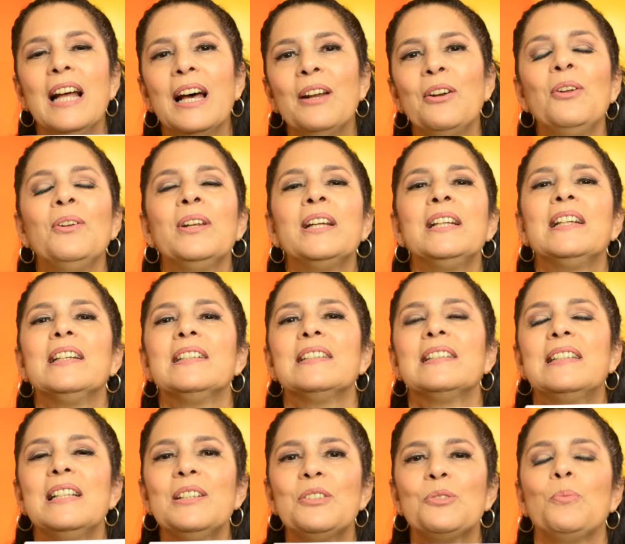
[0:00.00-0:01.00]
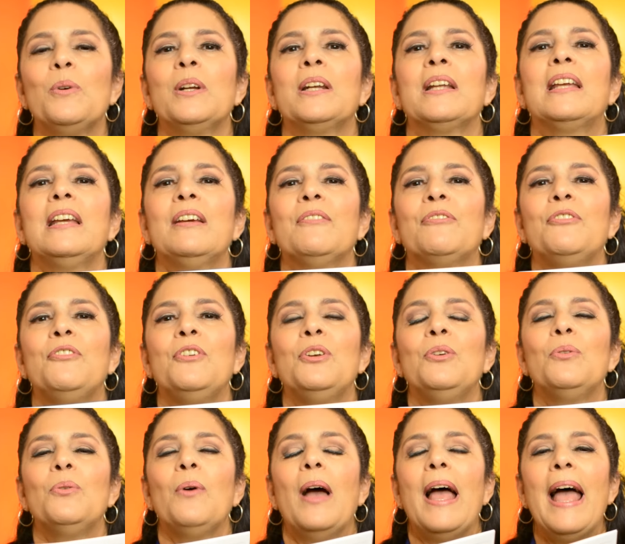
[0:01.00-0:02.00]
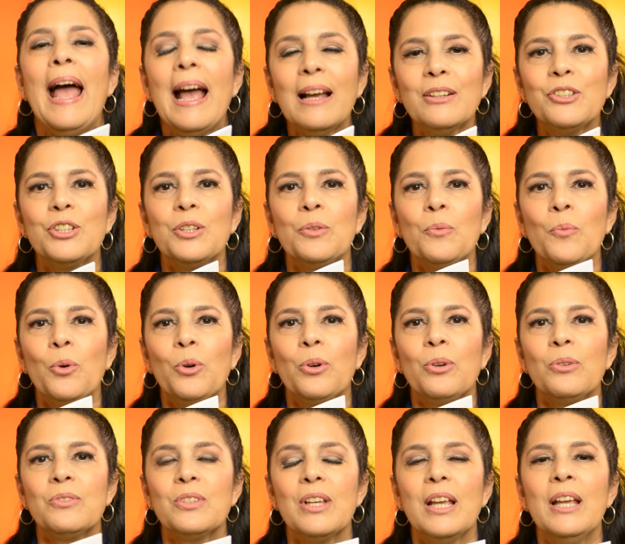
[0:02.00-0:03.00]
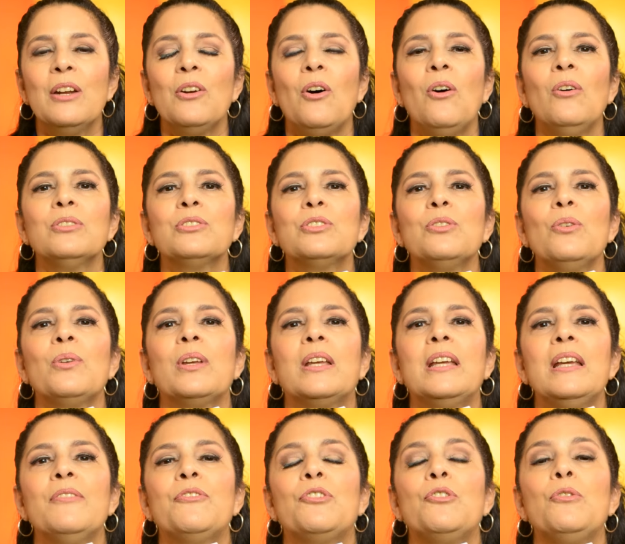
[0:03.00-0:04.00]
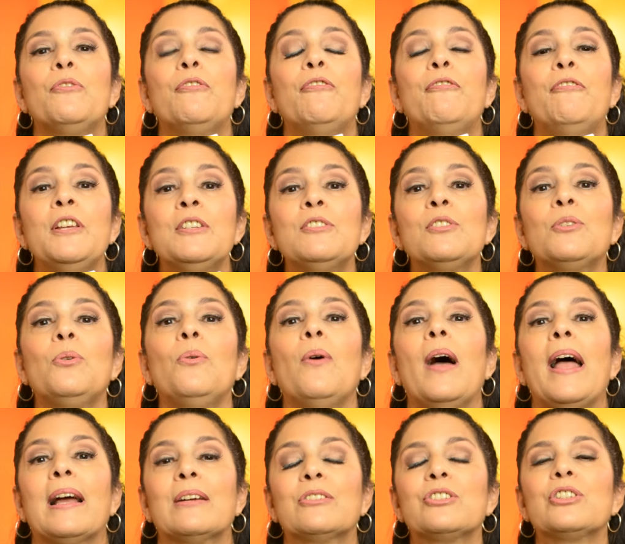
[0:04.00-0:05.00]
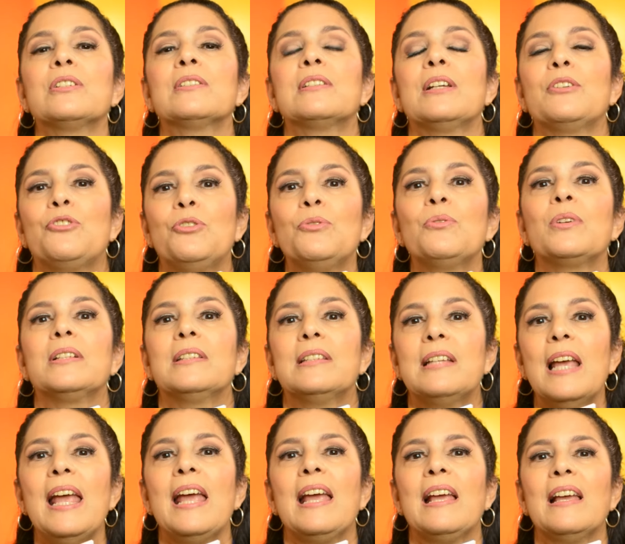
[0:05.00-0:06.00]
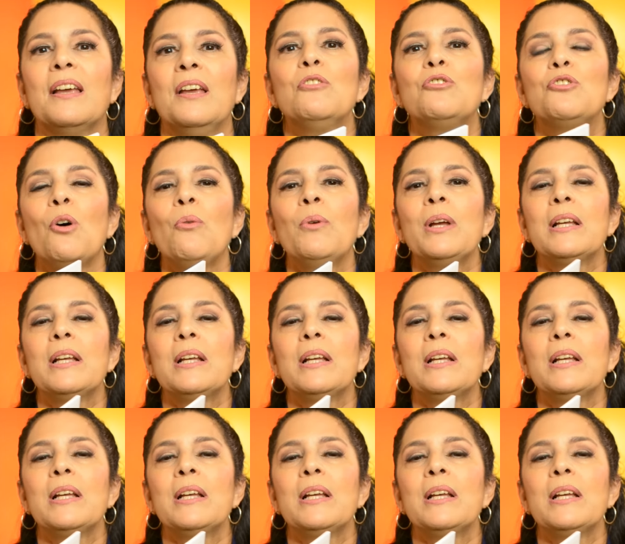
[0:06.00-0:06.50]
not only does this one give you action words, it also gives you physical actions that you could take. So